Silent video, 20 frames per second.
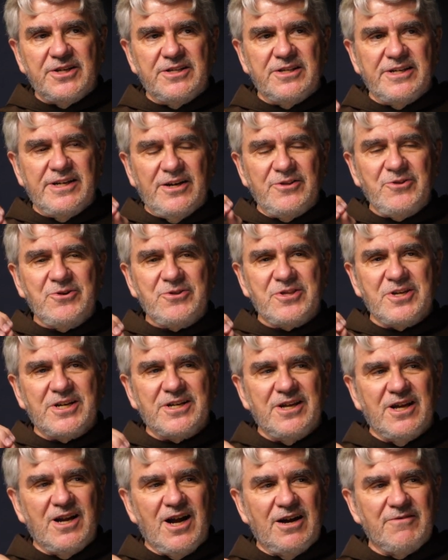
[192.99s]
the other thing
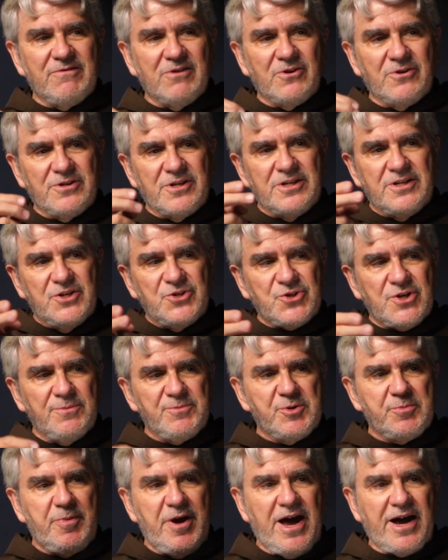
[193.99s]
that I've learned, and this
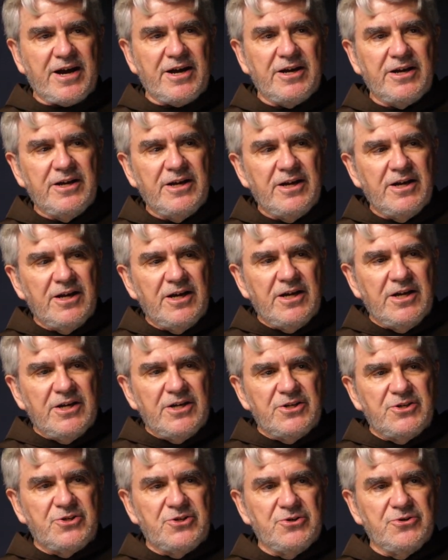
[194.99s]
comes back
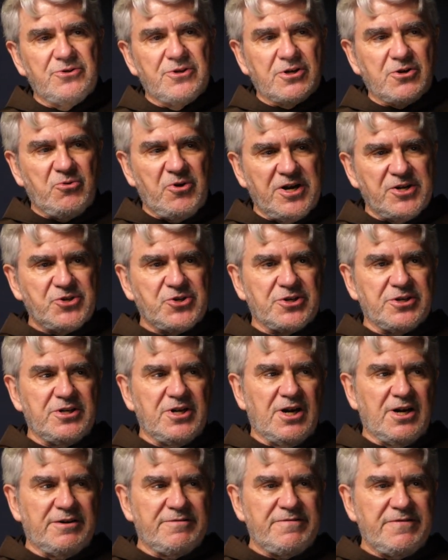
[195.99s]
to the question
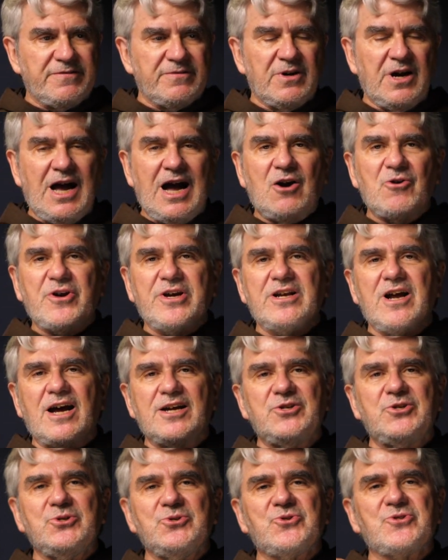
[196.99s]
of how can I
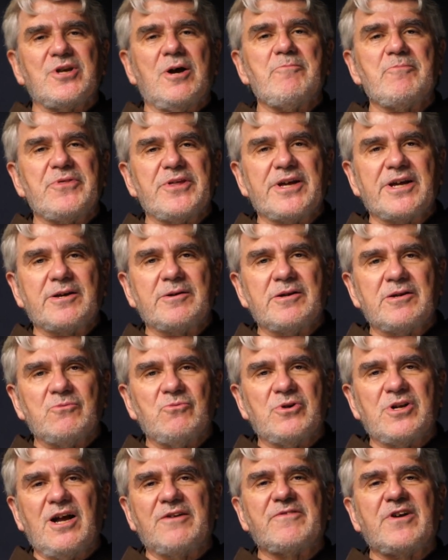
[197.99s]
do something
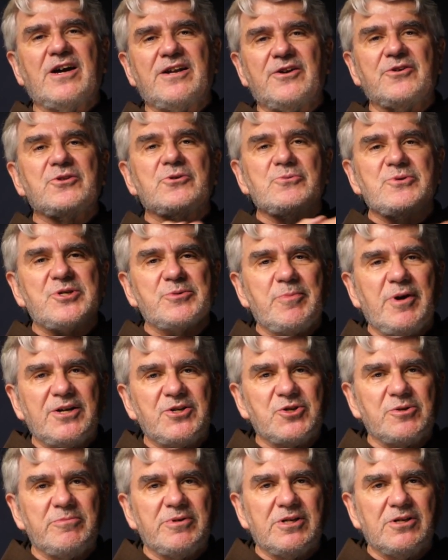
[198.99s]
when I've got other
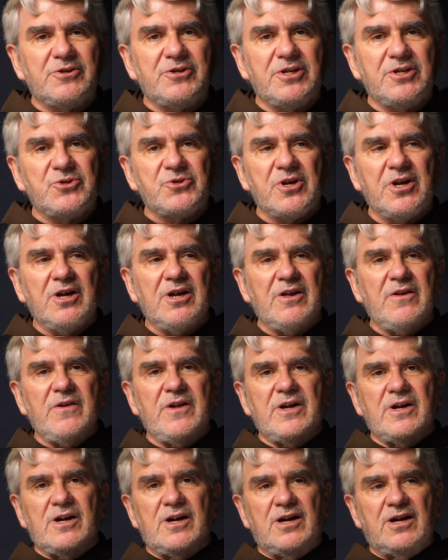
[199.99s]
responsibilities.
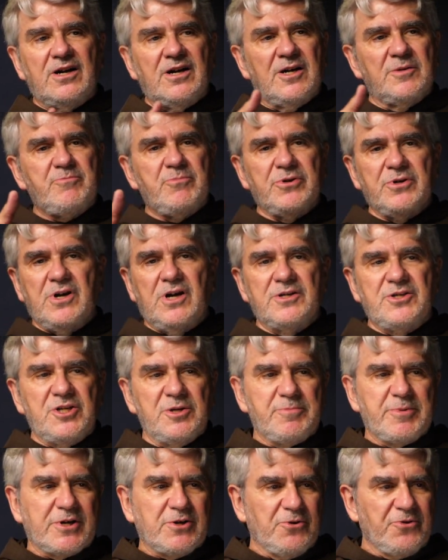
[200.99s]
A
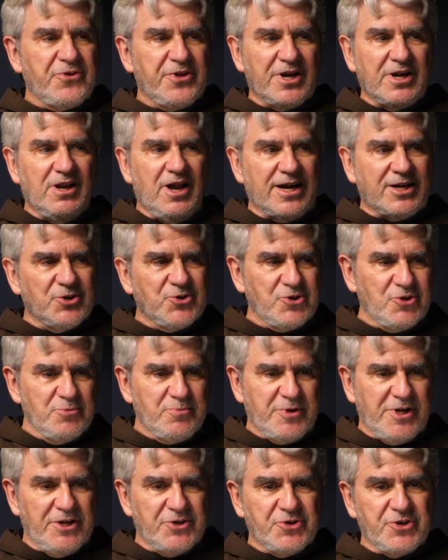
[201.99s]
typical thing like a
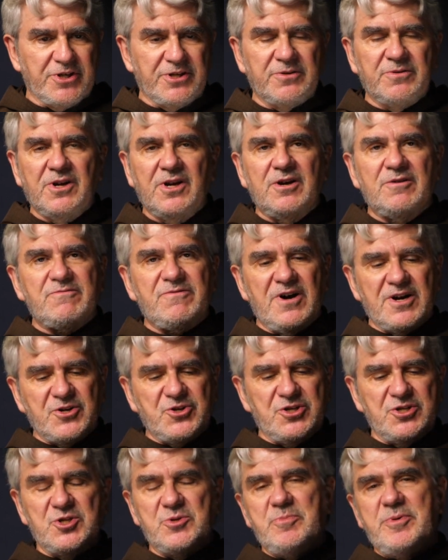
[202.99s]
soup kitchen
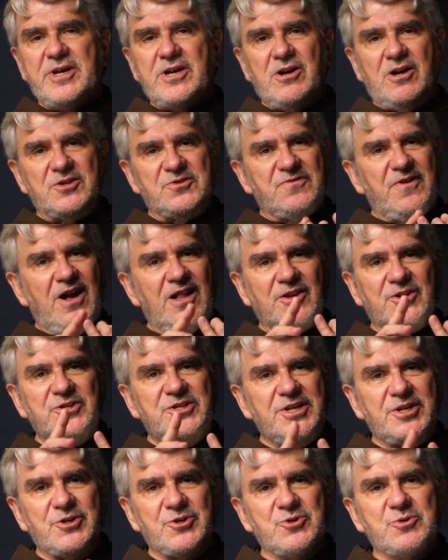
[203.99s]
functions because
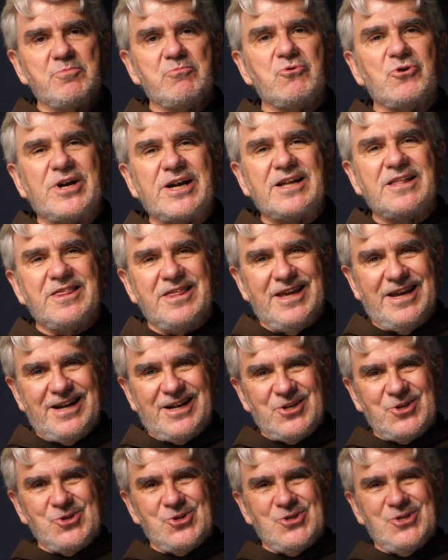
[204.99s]
volunteers bring
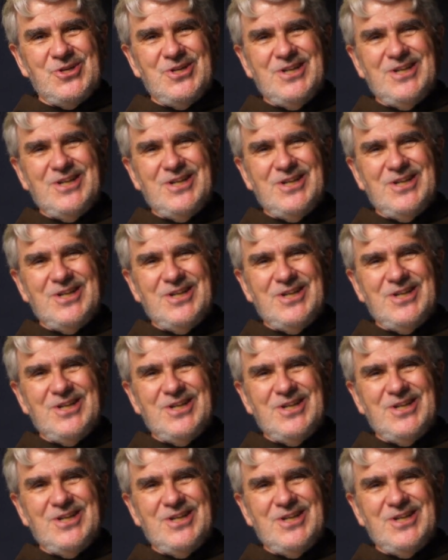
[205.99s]
things,